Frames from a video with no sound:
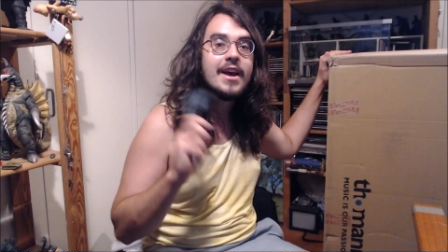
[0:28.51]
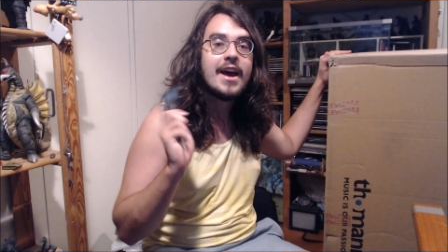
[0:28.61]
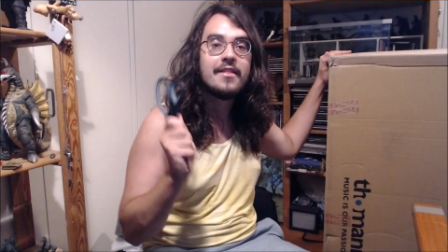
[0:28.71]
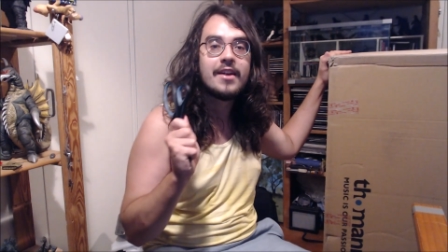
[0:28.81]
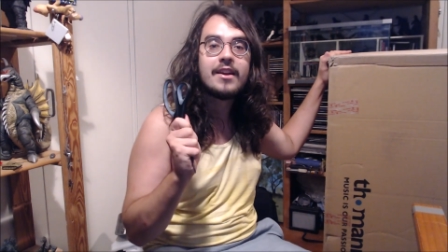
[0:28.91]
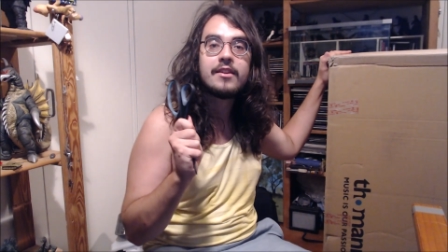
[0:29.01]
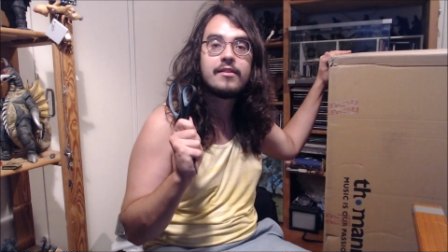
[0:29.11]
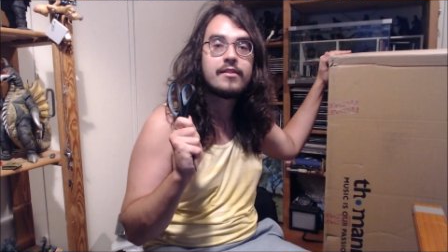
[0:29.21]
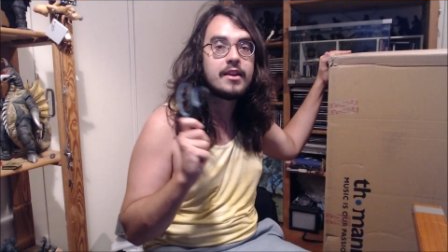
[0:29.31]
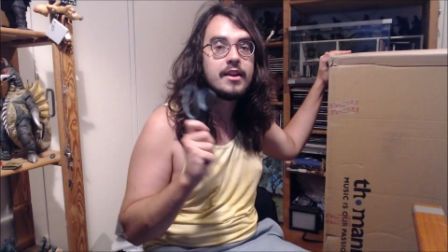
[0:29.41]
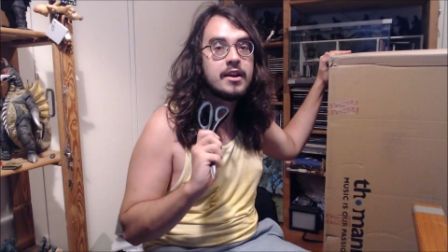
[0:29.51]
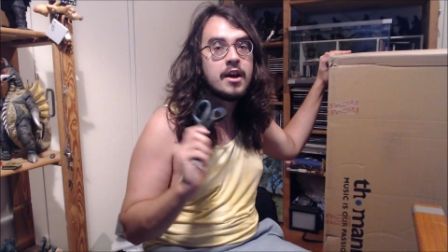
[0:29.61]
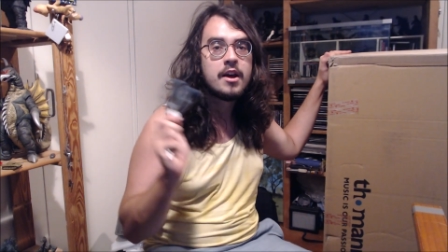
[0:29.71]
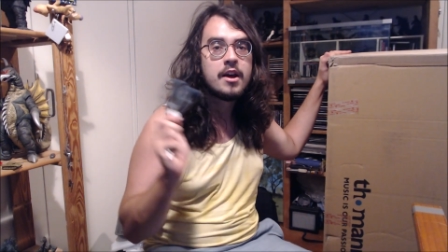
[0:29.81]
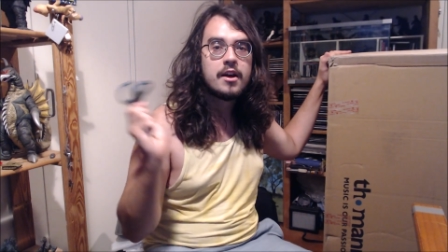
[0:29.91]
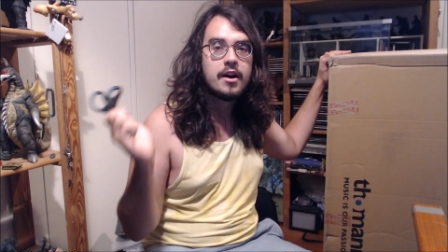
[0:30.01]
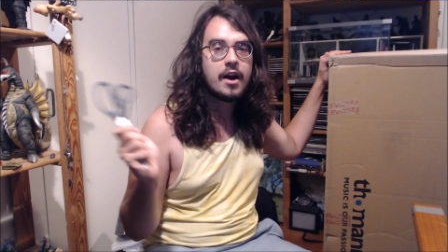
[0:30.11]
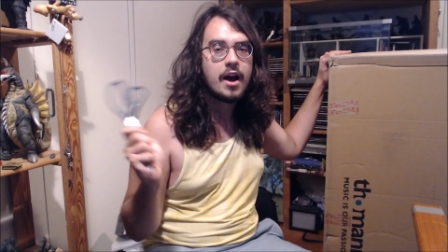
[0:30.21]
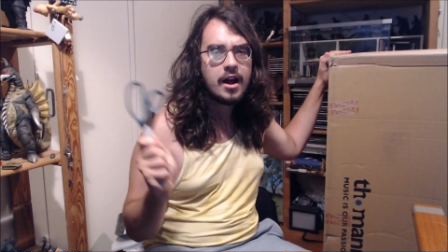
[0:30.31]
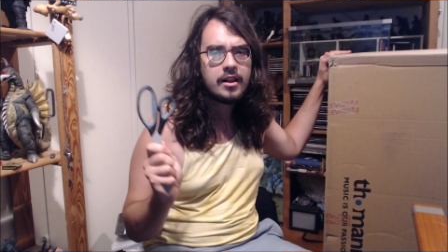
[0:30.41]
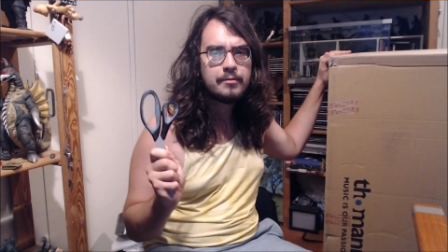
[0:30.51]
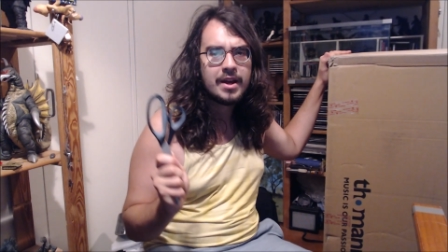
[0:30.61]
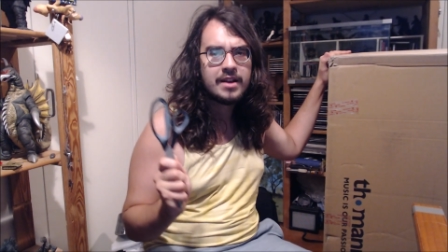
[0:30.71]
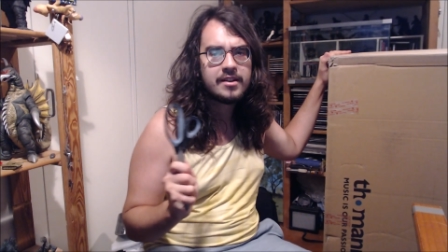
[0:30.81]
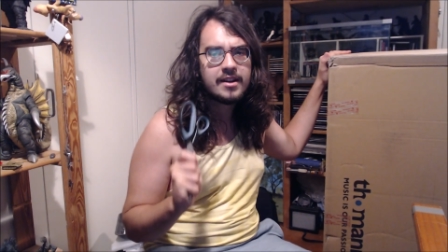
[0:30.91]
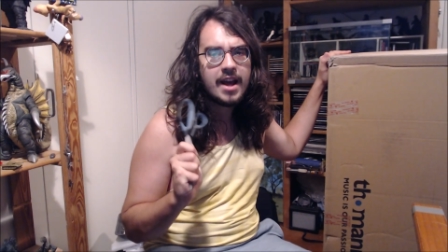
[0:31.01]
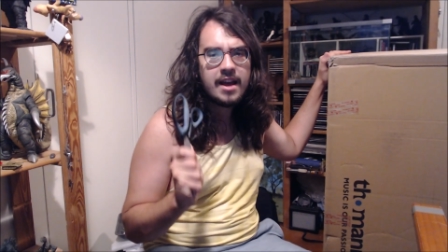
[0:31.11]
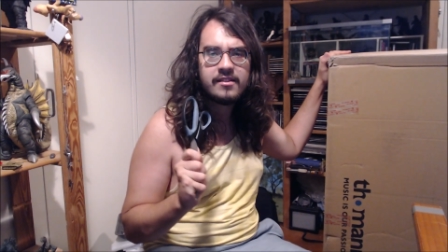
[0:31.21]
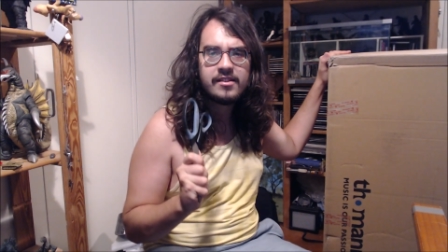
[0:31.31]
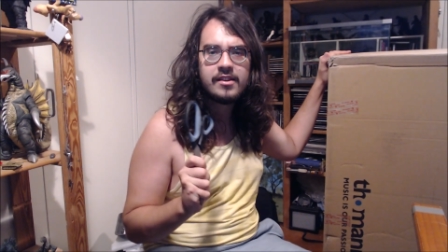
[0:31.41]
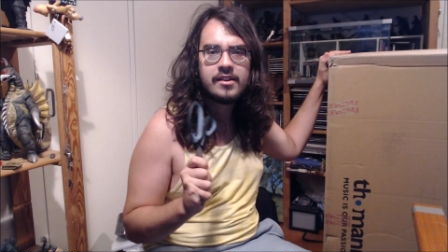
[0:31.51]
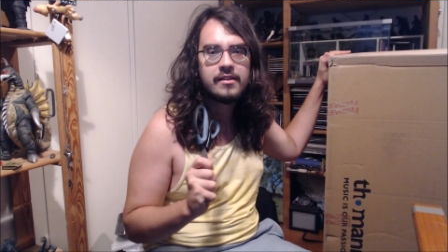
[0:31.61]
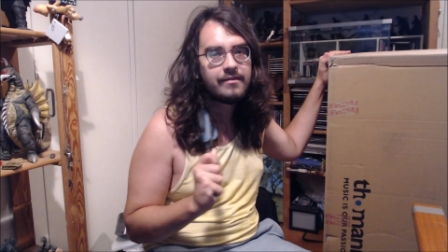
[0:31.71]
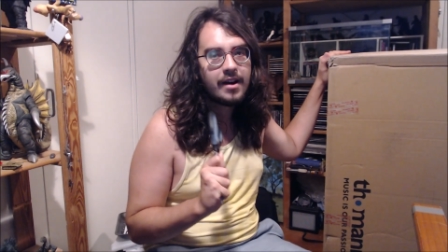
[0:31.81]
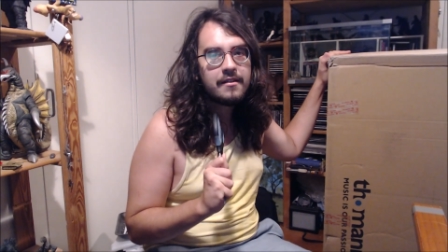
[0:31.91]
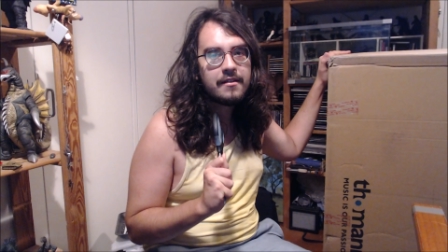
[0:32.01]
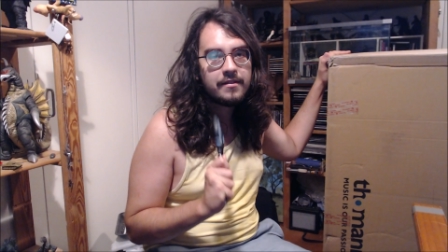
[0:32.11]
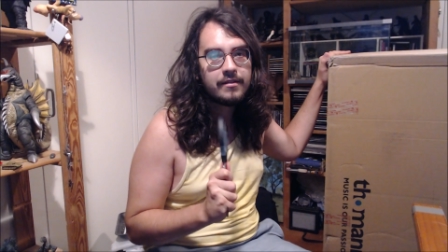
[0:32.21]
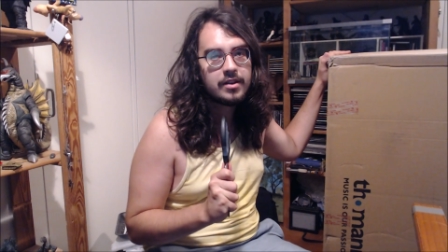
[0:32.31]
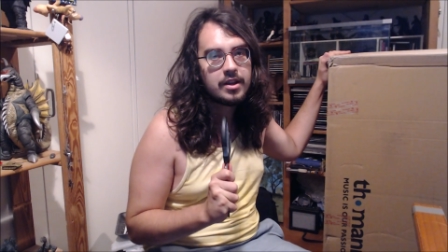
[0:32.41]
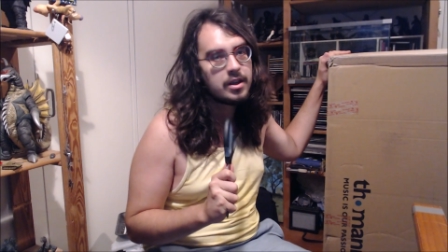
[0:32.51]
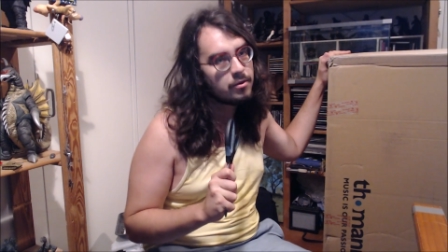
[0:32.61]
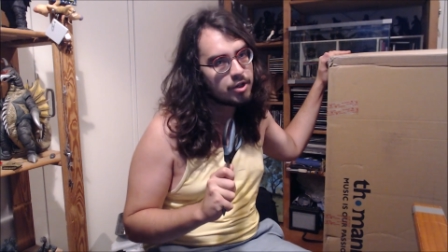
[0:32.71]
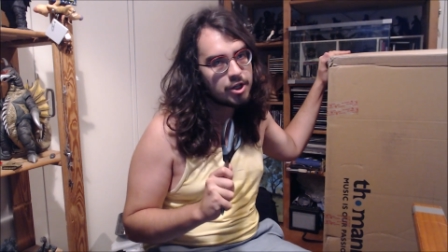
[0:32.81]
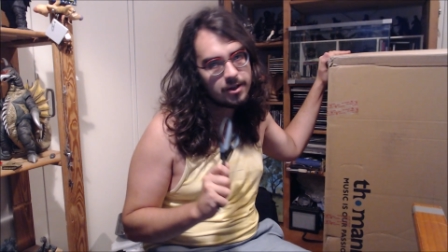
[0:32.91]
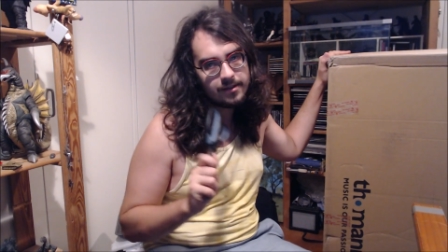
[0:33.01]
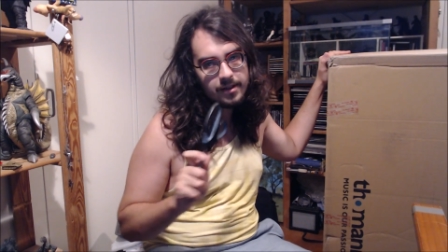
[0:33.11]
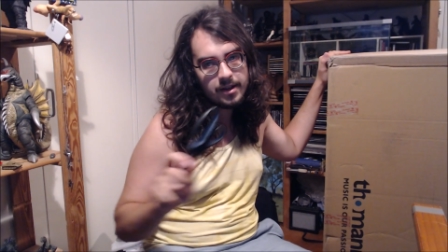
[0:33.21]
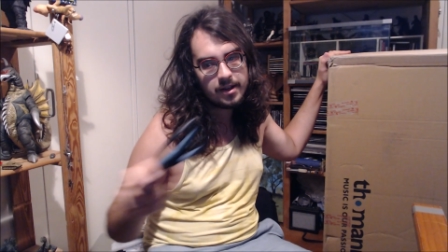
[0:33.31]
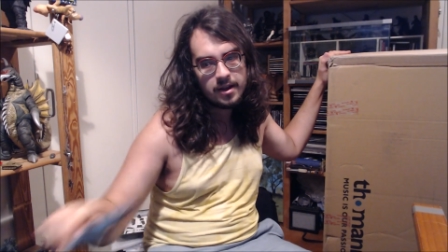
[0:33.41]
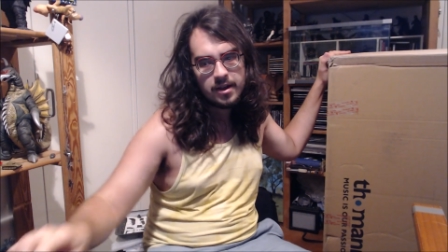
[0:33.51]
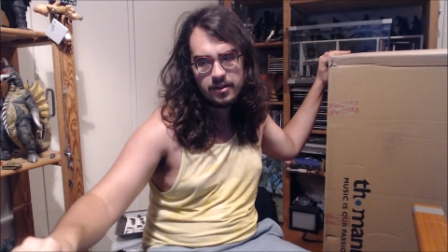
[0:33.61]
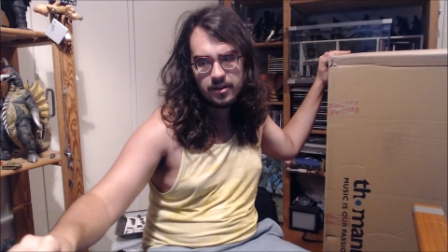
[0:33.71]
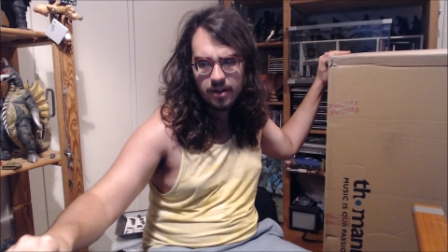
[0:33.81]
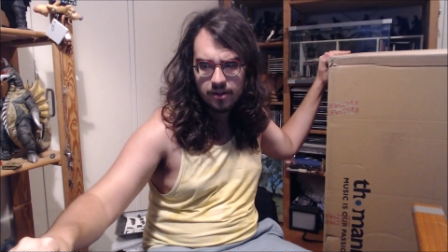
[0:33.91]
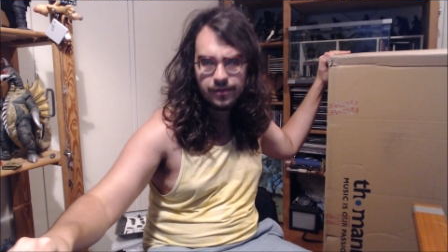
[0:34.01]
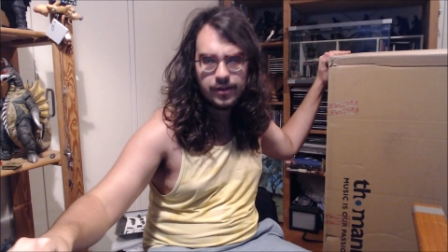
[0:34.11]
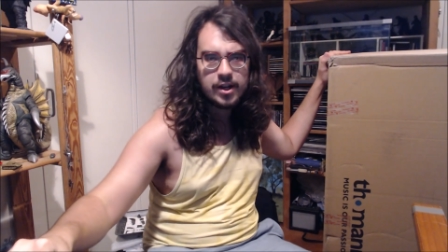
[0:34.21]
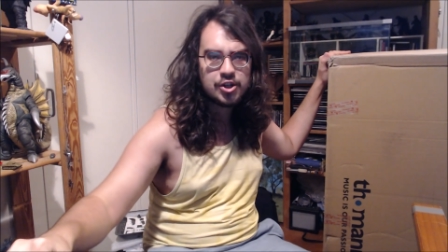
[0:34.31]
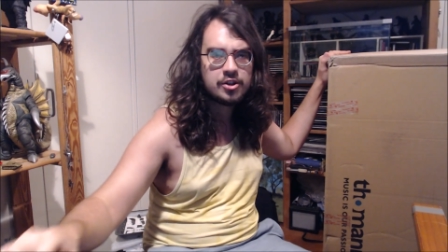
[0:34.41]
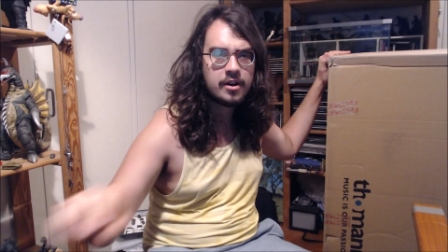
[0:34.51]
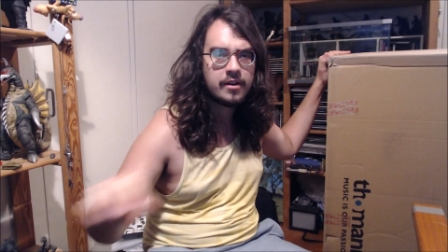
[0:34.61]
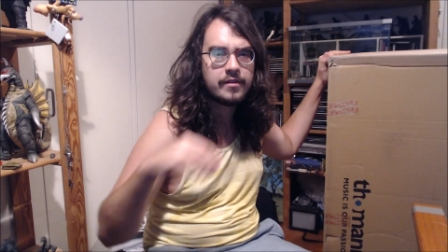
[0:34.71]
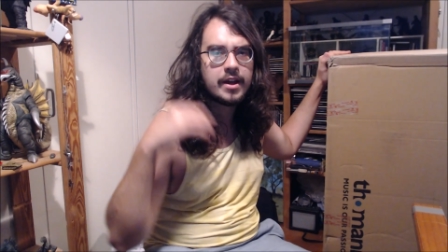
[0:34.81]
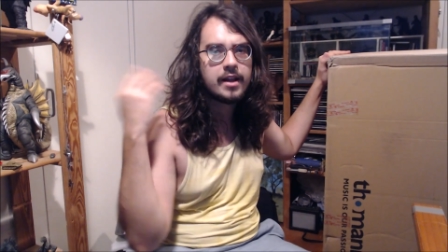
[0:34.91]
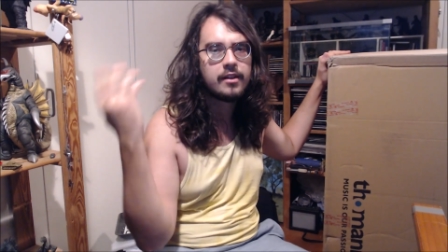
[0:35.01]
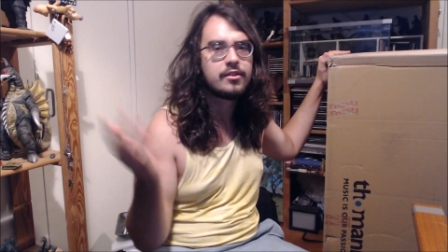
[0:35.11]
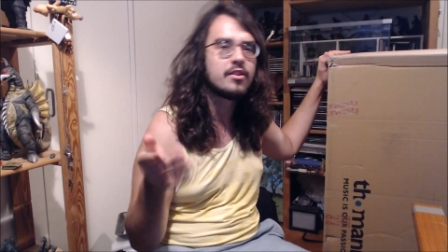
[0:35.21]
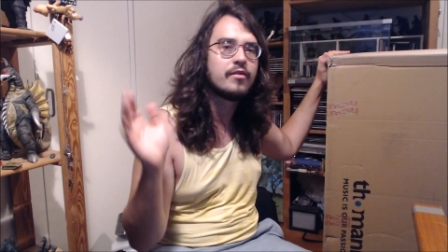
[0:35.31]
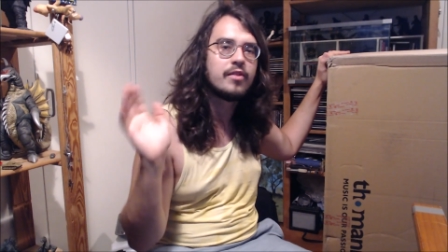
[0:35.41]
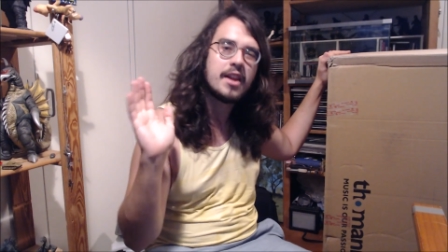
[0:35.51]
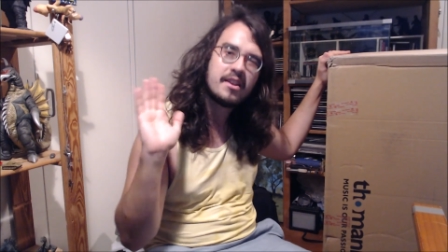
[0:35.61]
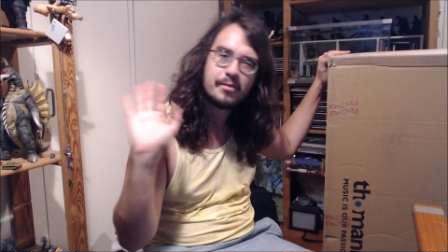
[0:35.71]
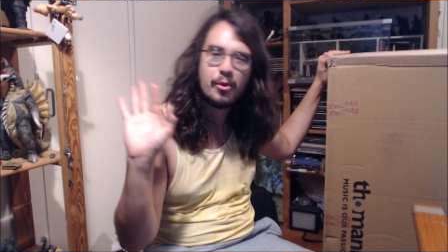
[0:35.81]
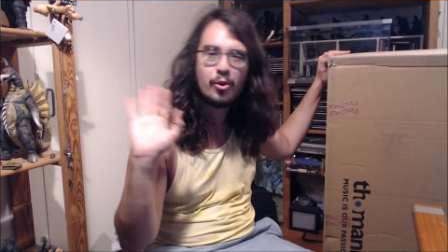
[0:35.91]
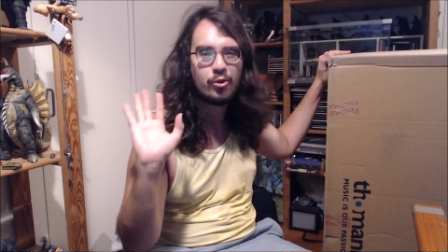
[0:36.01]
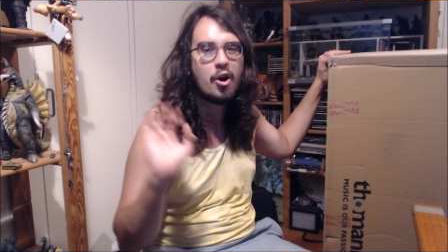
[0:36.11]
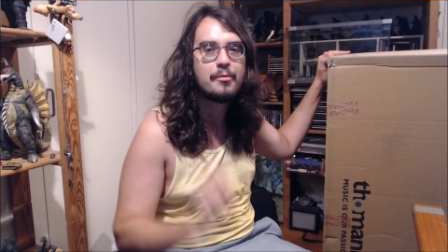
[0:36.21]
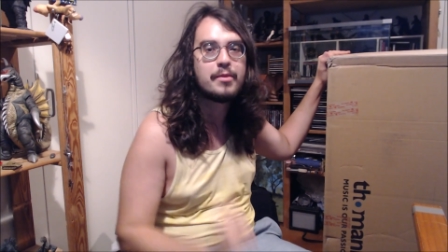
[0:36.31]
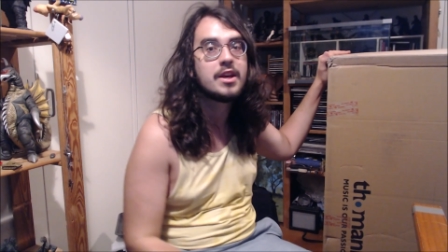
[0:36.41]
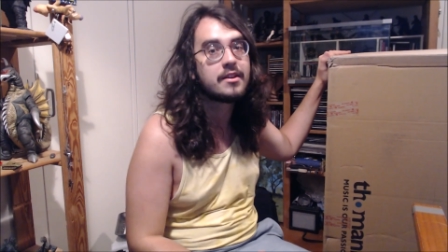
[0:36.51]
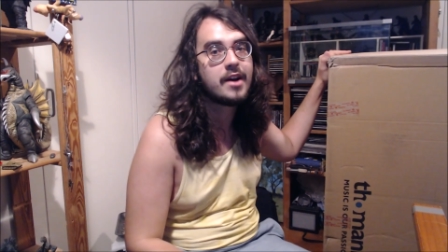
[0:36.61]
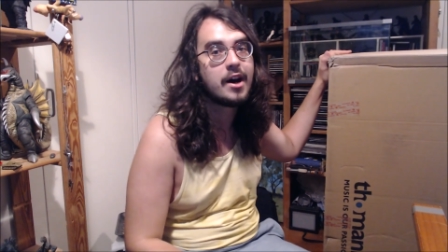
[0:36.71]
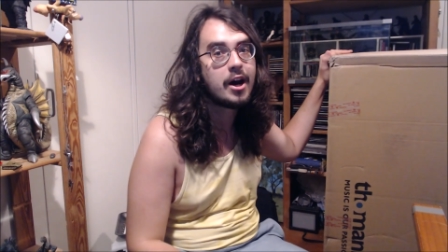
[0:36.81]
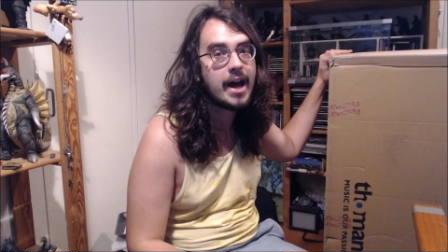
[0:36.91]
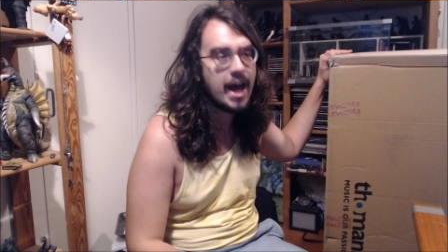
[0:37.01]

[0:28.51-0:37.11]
And that is the Harley Benton SC-550, which is the deluxe version of their sort of Les Paul copy guitar.